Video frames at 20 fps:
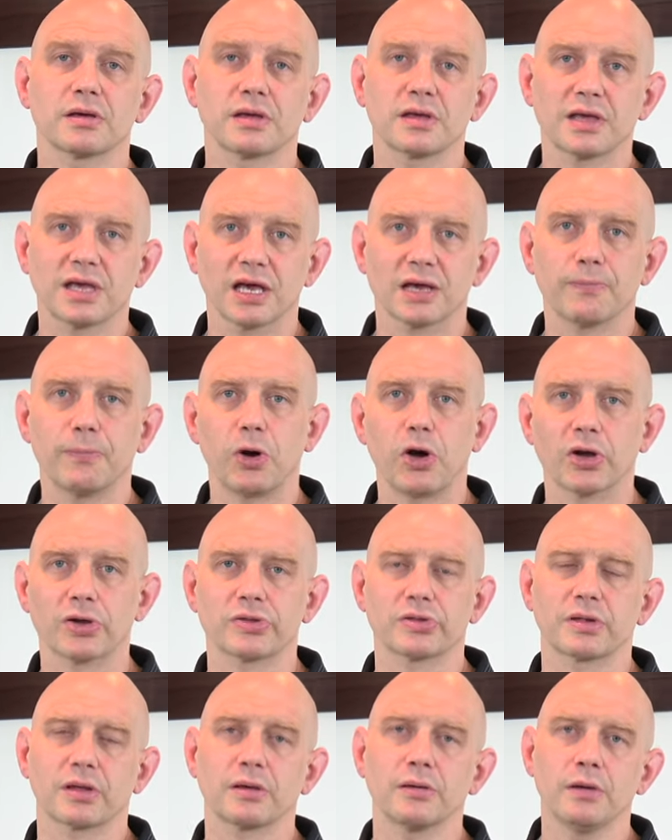
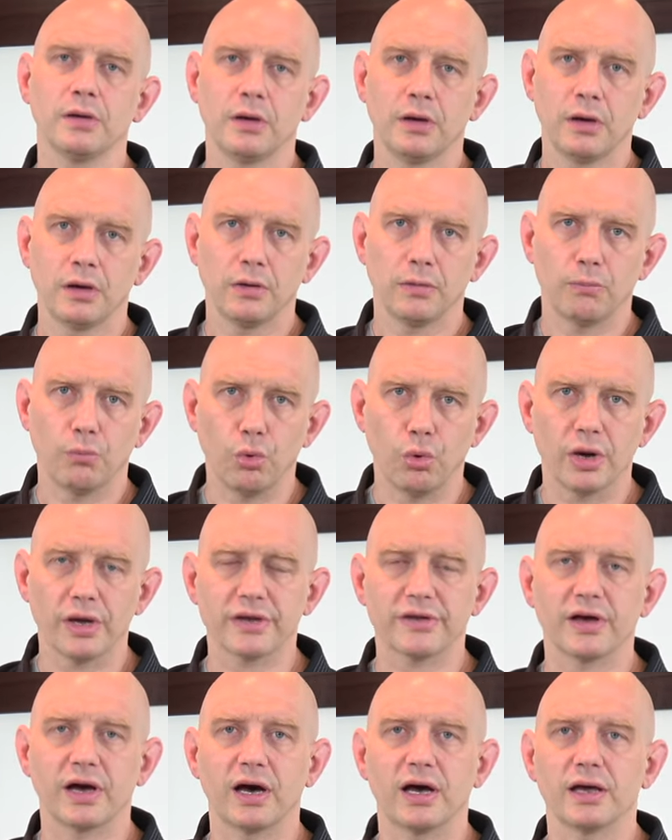kickboxing, Muay
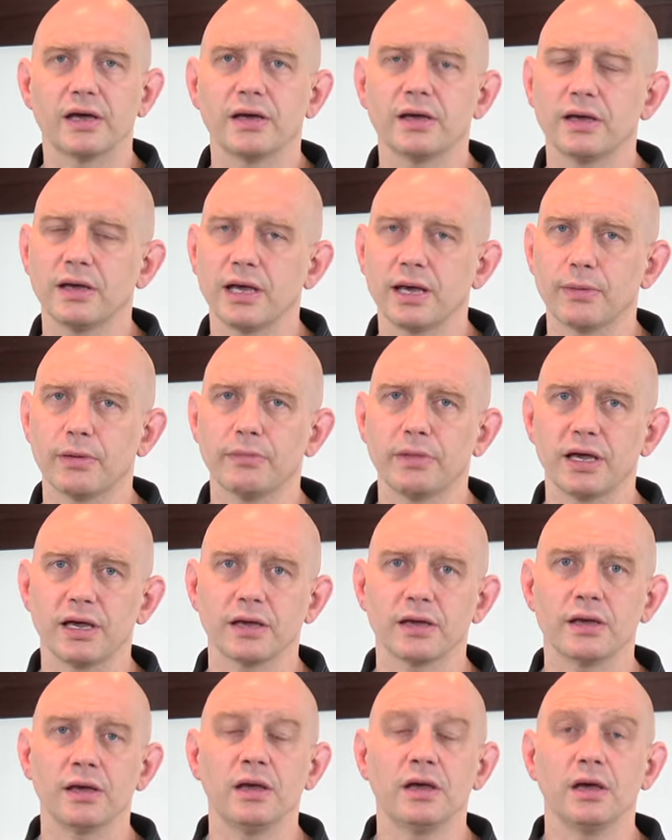Thai,
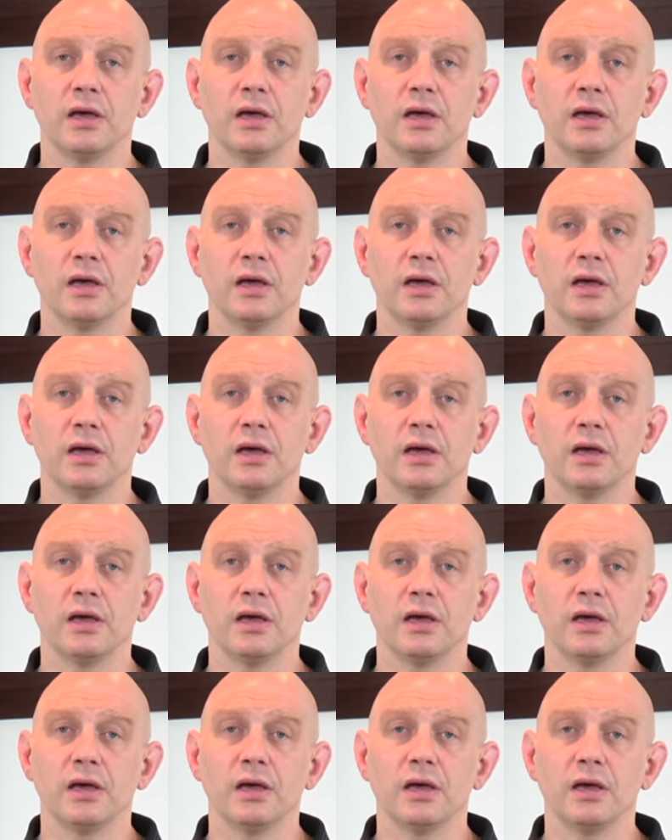MMA,